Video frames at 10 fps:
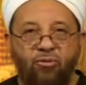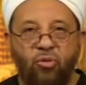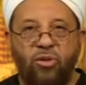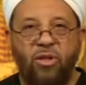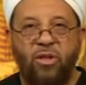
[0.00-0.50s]

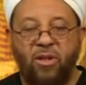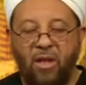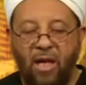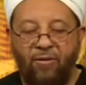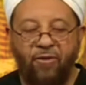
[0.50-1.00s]
routes
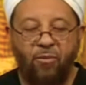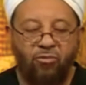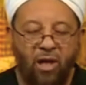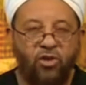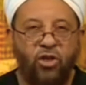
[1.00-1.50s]
from
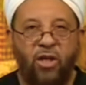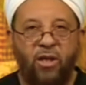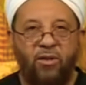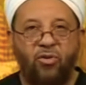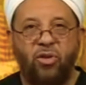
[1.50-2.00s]
Russia
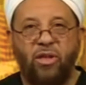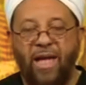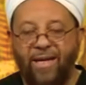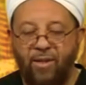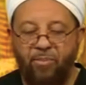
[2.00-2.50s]
to the
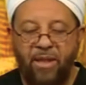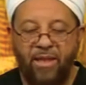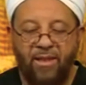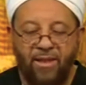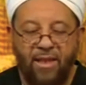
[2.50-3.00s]

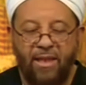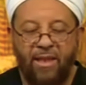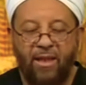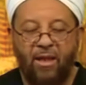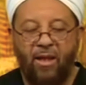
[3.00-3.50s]
Caspian Sea,